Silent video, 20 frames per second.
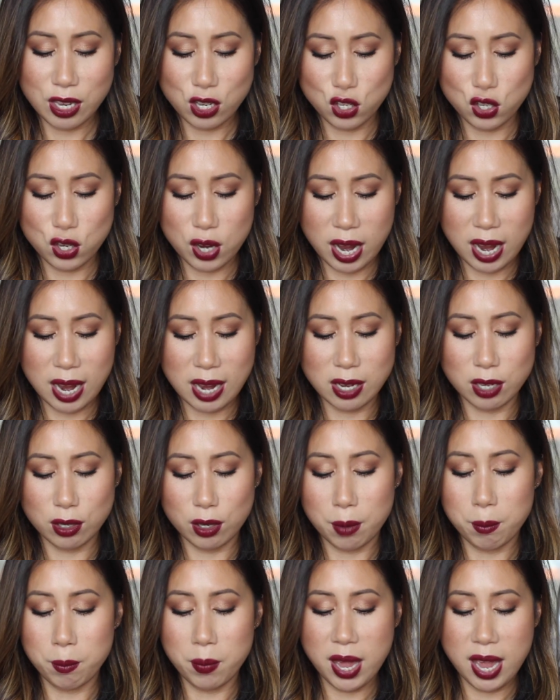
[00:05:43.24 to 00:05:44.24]
this shade
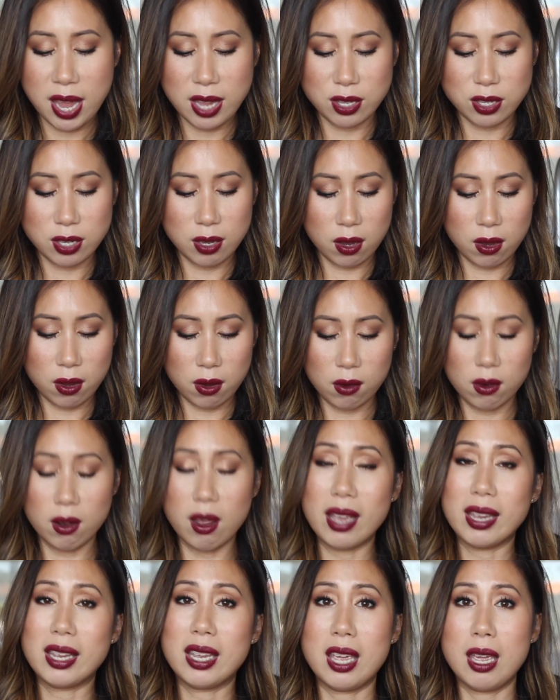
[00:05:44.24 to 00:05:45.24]
compared to
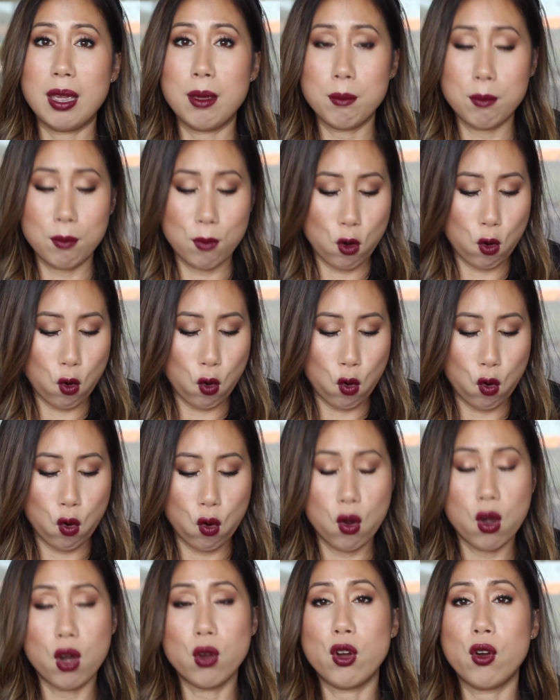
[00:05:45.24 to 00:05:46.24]
like Kim
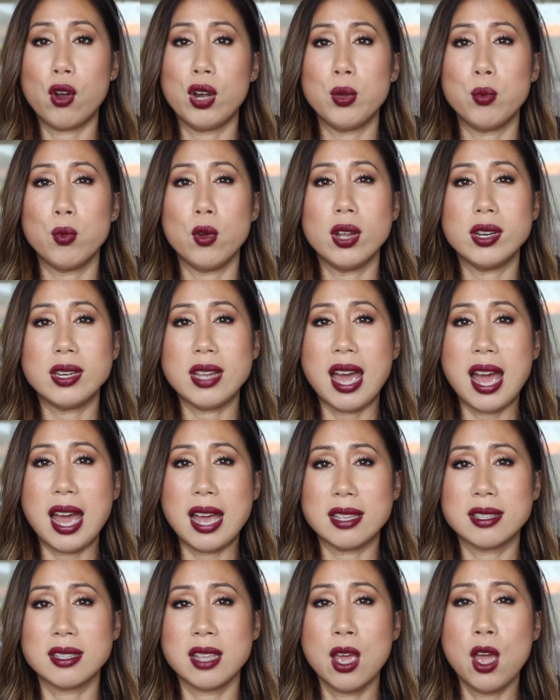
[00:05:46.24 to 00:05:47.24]
or Hollywood
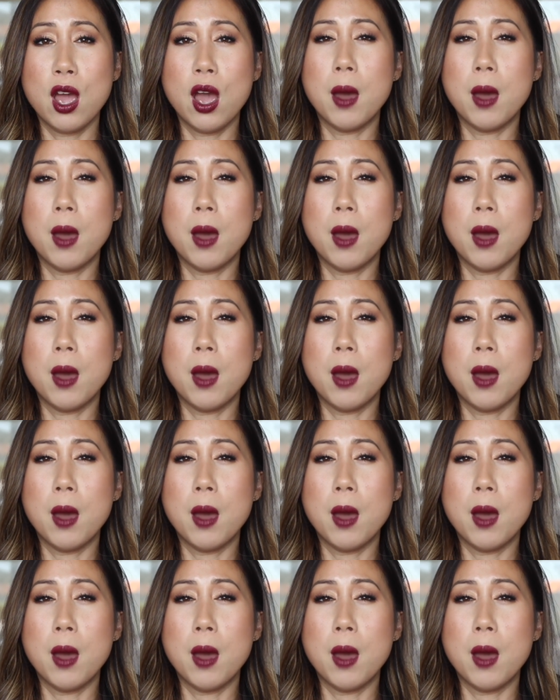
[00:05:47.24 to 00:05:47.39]
has